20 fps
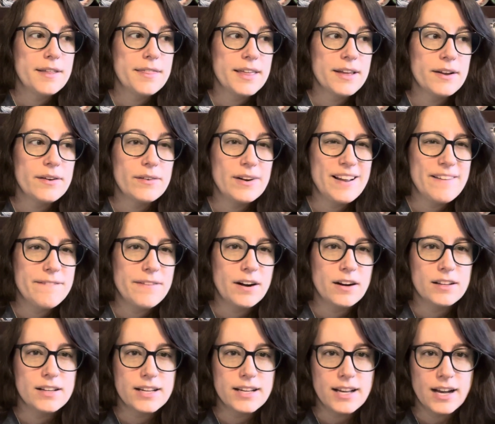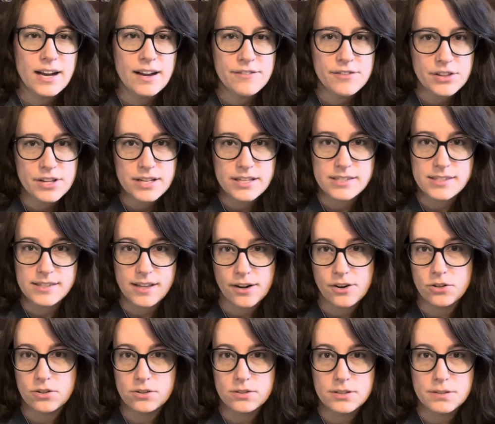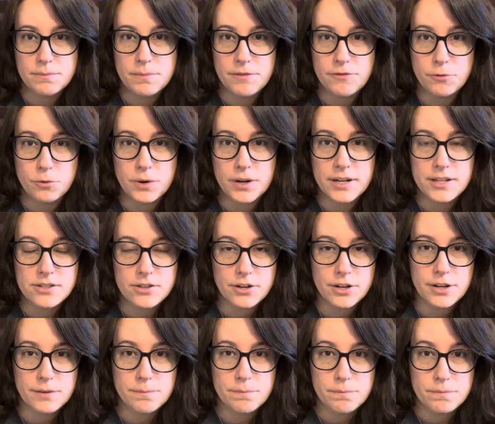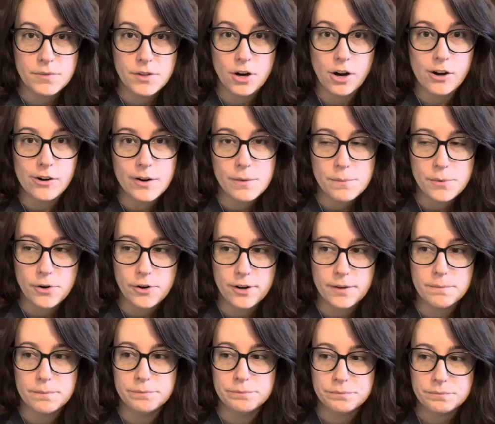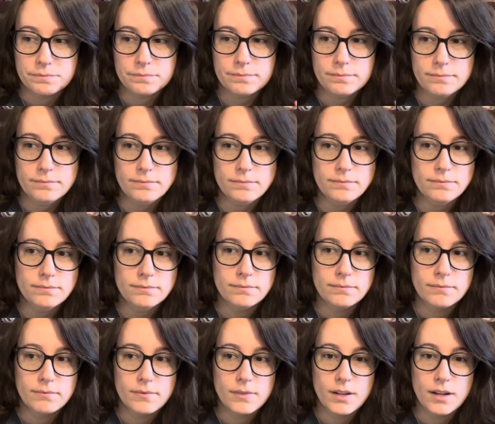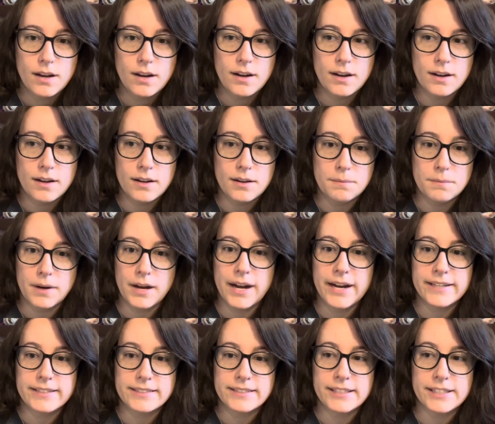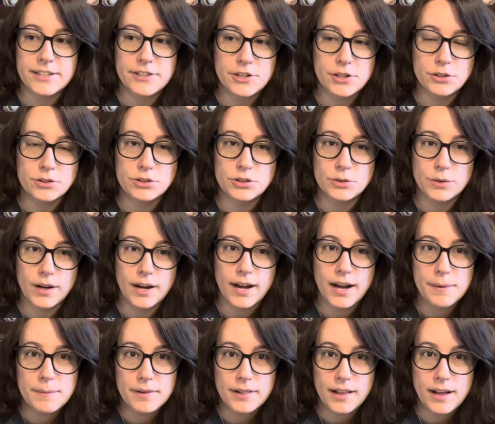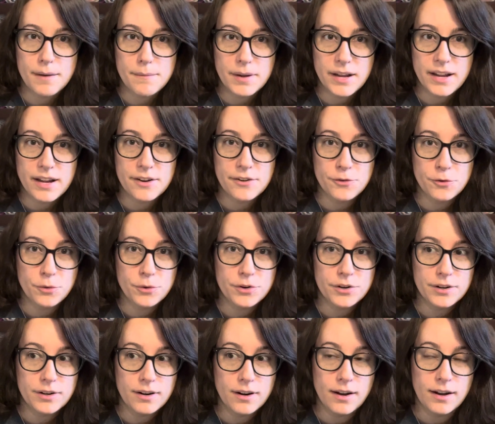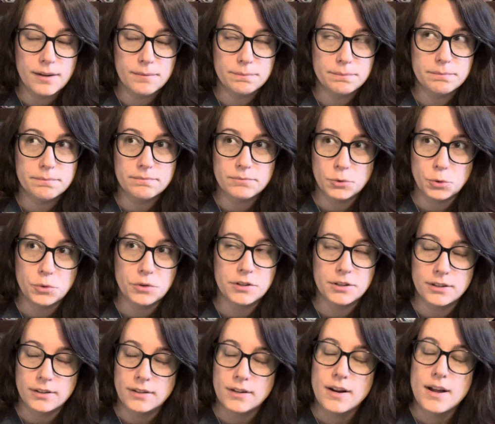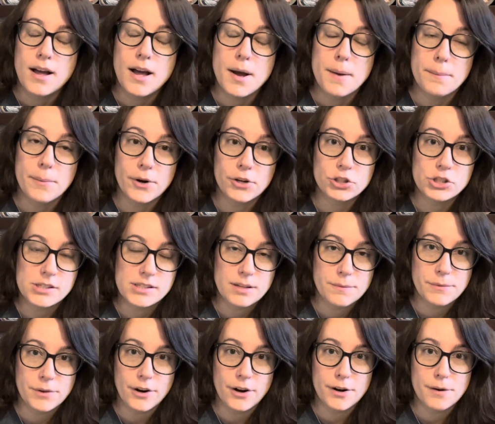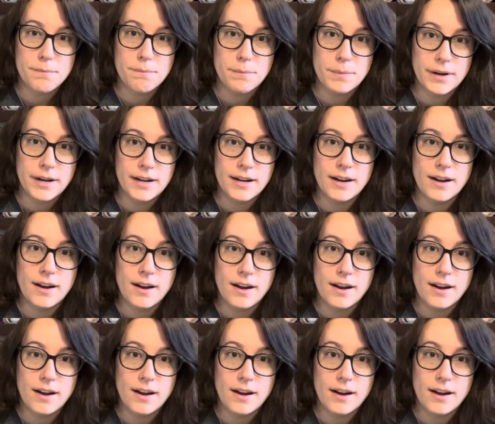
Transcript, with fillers: I think when I finally got everything settled before I started the RN program, um, I did go to Hobby Lobby and order, um, order, purchase some yarn, but